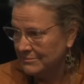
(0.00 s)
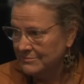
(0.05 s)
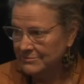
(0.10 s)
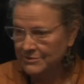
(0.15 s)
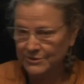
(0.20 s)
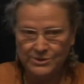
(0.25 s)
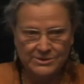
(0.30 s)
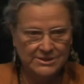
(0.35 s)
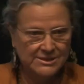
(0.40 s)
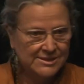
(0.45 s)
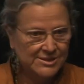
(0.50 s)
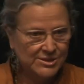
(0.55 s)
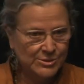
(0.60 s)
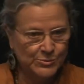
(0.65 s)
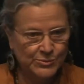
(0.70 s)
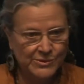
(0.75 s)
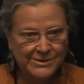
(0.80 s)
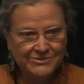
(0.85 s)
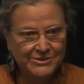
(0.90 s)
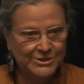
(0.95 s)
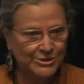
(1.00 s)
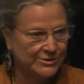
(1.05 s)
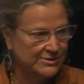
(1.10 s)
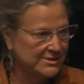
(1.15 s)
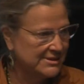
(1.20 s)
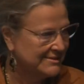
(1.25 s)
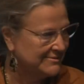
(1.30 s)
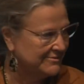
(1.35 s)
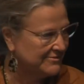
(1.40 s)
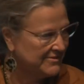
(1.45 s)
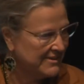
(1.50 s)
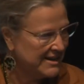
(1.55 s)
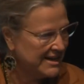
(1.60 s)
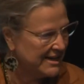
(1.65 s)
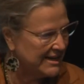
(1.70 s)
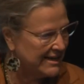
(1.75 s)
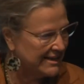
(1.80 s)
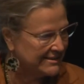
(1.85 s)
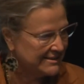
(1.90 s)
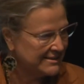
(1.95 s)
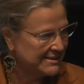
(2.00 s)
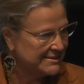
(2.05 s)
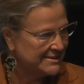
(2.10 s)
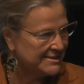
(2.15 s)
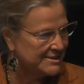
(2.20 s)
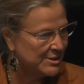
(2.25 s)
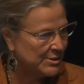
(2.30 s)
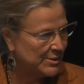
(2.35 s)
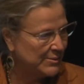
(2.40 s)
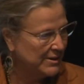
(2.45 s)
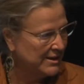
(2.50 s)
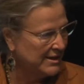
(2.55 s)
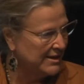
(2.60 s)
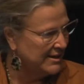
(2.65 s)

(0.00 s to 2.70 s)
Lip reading: focused on rivers and finance, and so